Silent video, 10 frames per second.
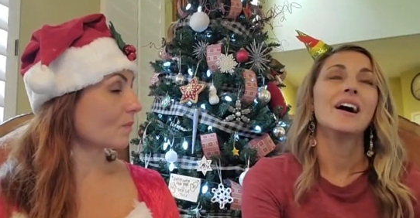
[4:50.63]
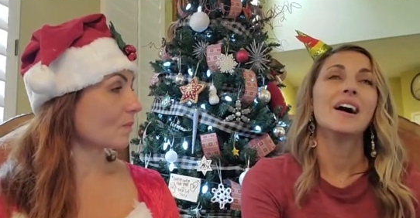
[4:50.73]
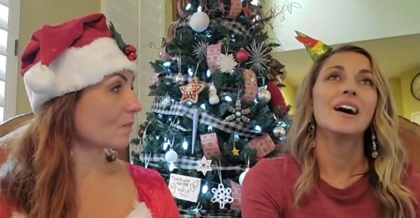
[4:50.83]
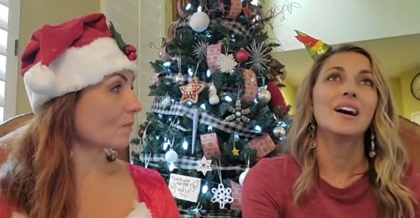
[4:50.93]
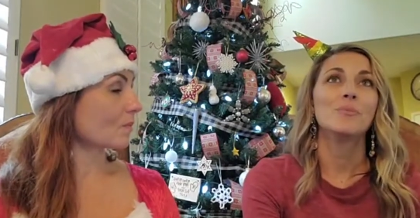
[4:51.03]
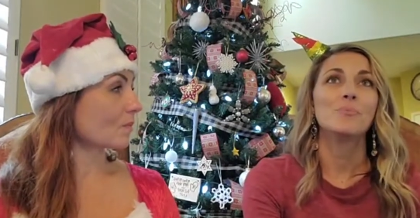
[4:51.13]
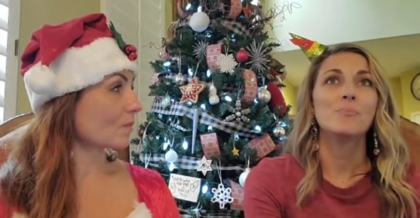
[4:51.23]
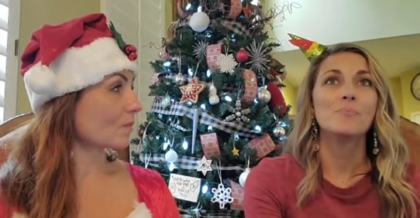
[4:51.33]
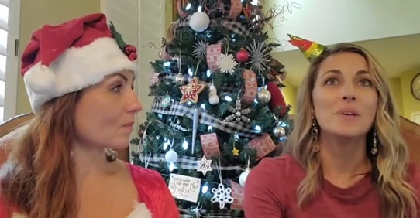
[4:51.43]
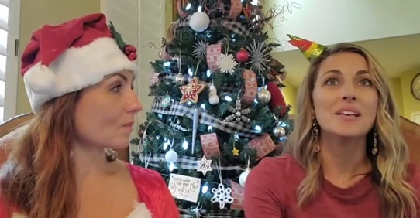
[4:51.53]
Speaker 1: Um,
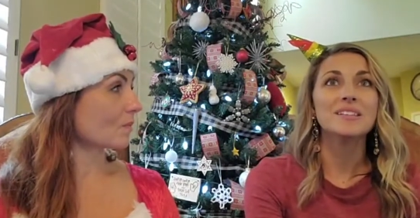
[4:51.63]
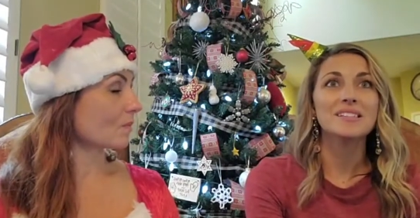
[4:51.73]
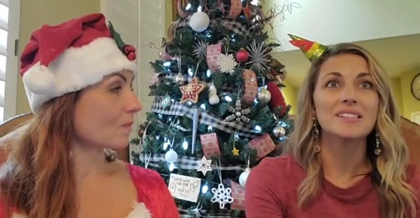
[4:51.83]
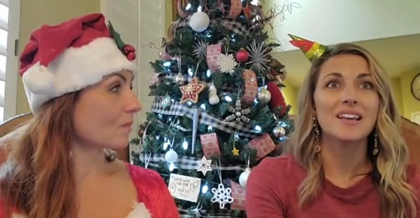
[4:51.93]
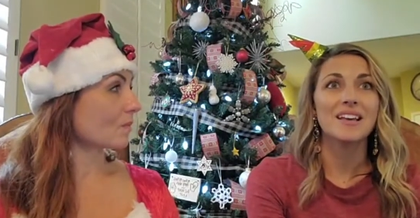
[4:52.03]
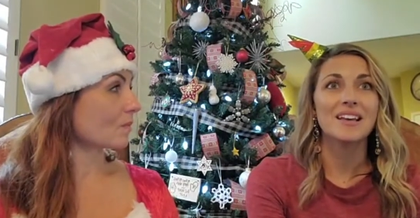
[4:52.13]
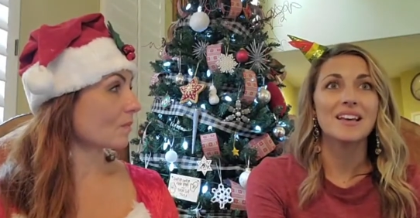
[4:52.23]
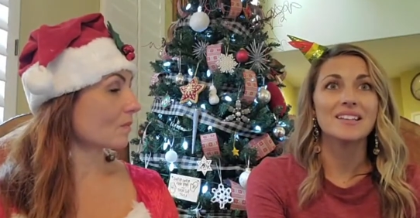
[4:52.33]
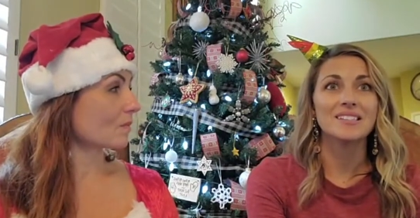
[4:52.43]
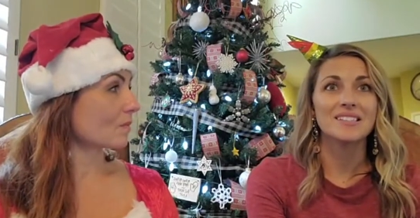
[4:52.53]

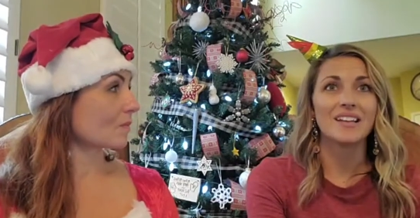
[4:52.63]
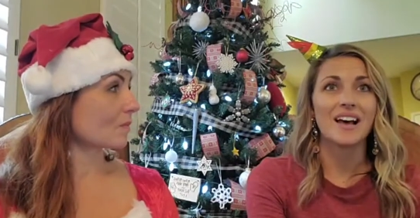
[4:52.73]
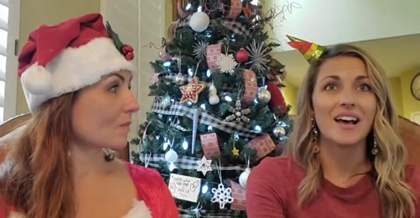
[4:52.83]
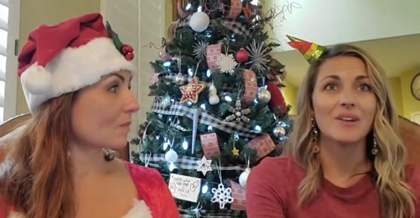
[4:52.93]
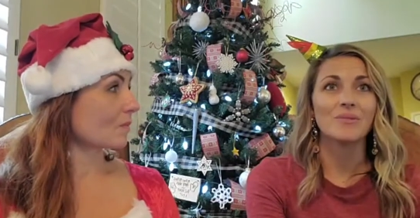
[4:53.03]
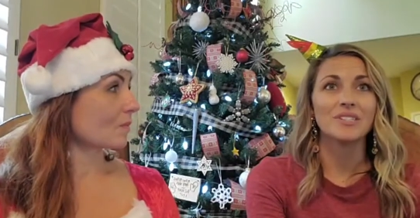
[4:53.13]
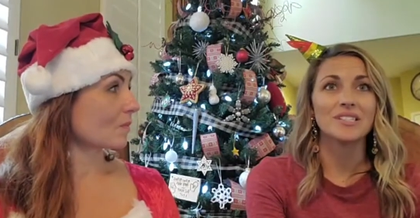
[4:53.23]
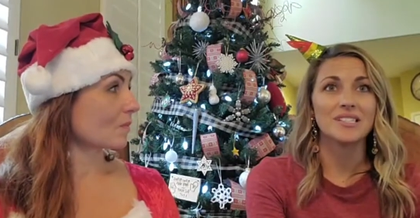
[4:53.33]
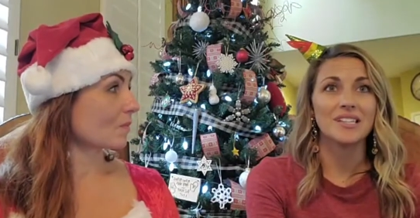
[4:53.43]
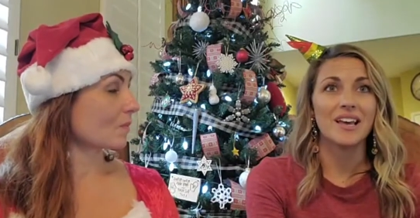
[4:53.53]
business, I would
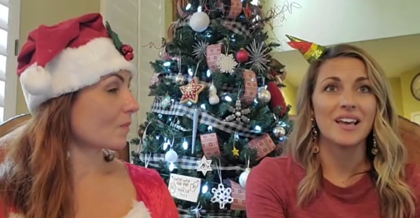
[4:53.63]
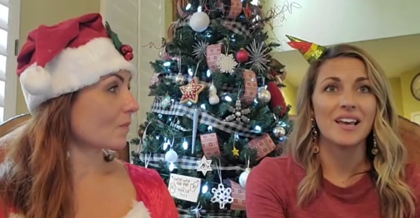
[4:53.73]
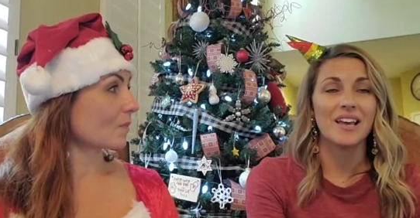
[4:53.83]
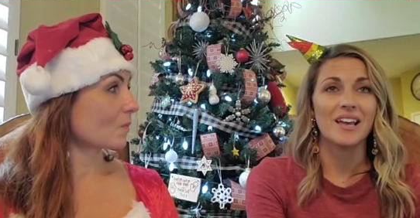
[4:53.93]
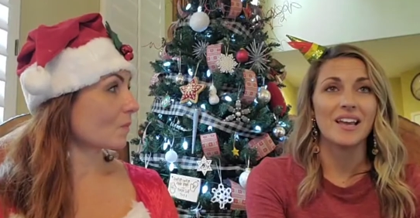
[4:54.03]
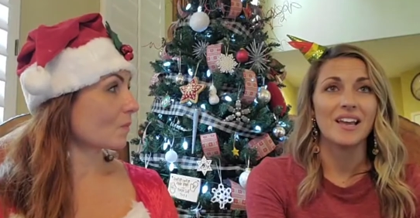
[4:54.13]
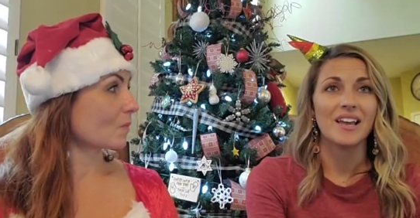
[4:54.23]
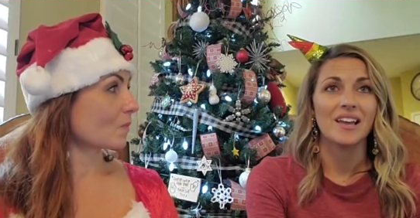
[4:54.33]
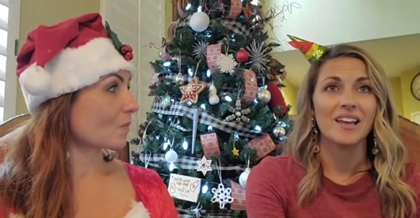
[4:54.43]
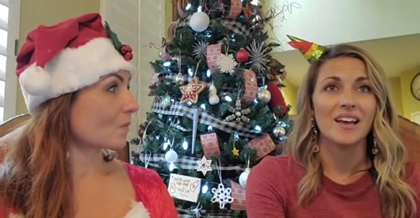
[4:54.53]
say,
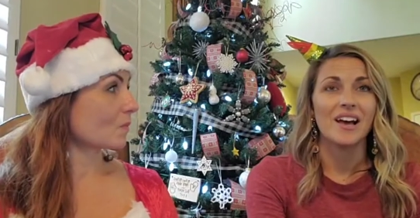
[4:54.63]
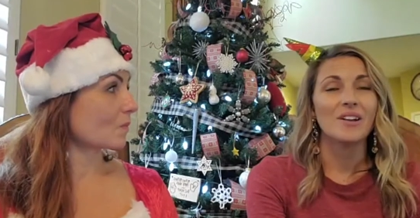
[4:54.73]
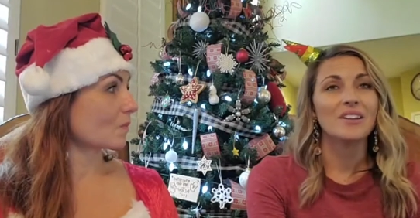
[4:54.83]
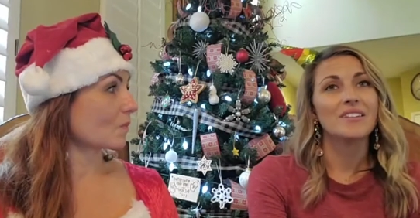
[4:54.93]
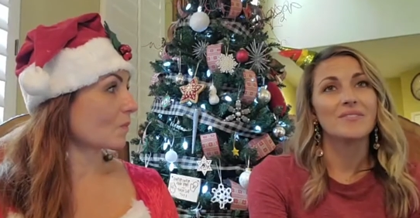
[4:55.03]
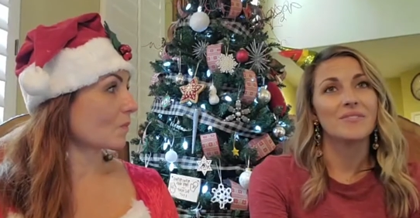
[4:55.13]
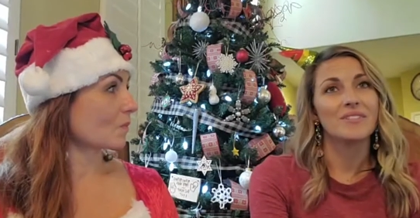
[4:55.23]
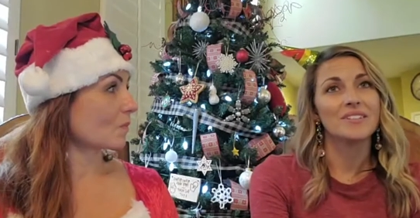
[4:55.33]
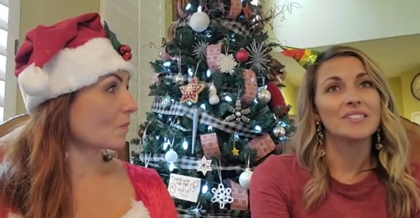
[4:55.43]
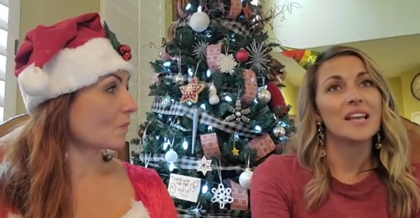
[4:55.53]
I'd
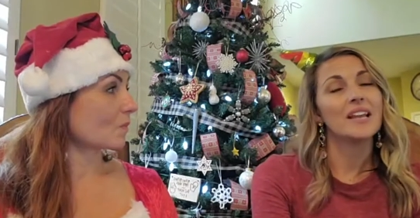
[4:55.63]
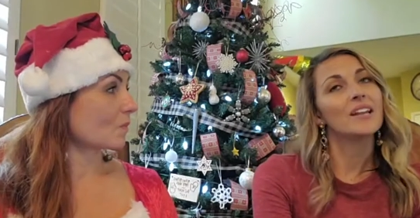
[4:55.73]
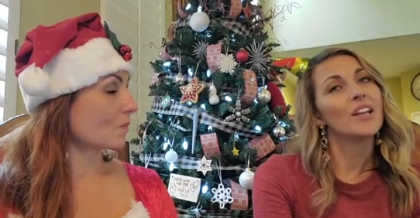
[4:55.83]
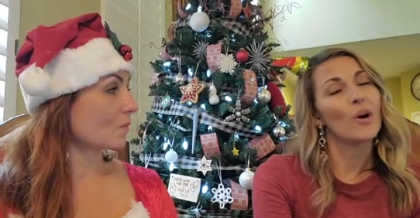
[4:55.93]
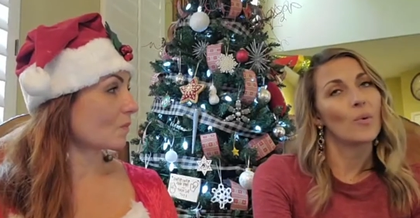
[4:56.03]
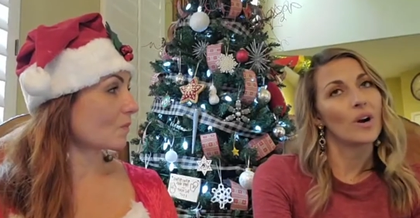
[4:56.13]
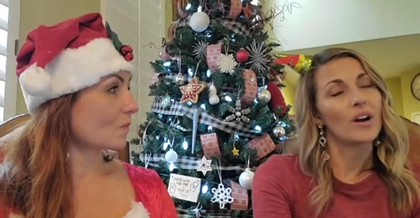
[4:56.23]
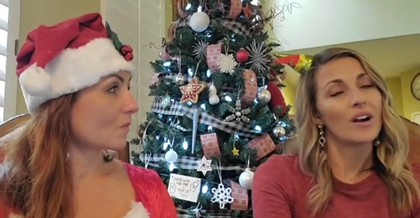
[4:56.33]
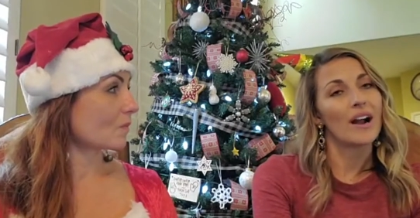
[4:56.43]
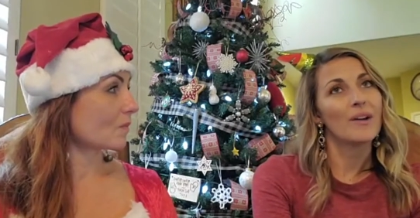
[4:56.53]
say
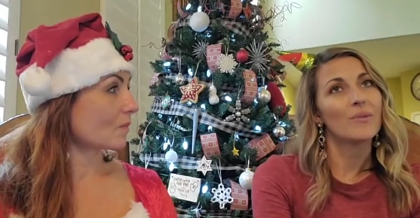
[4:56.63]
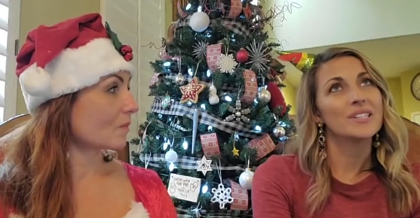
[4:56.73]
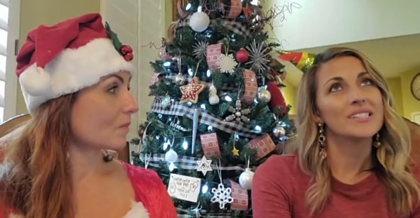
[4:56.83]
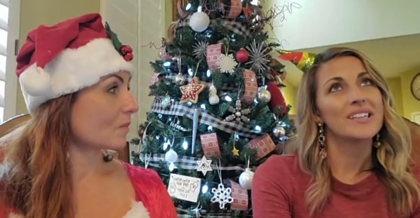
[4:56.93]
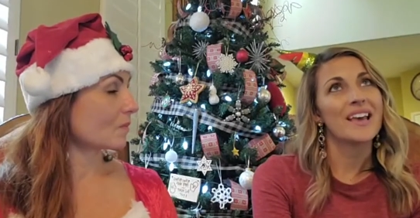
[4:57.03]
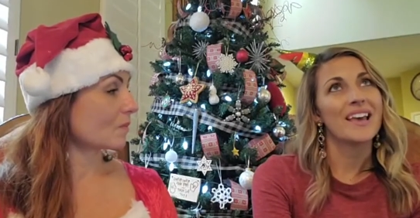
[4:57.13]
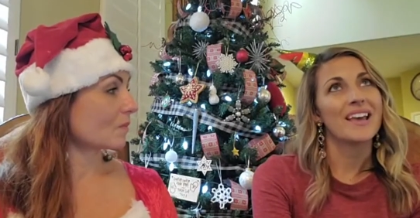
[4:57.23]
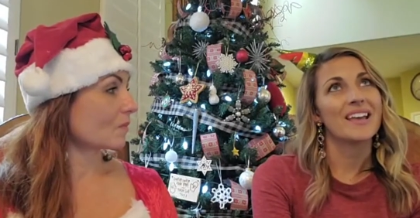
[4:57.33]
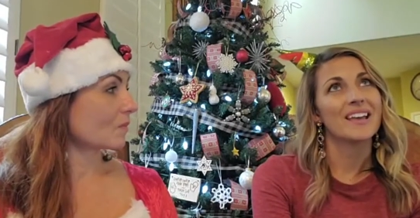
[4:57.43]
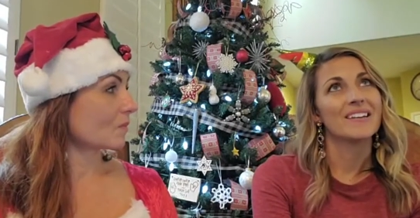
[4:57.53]
lower. I would
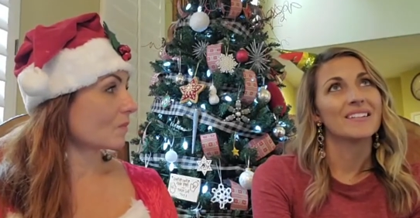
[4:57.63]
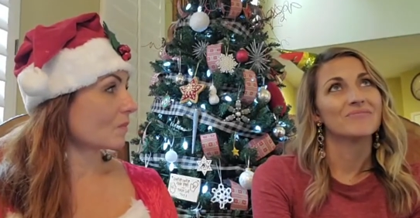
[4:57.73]
say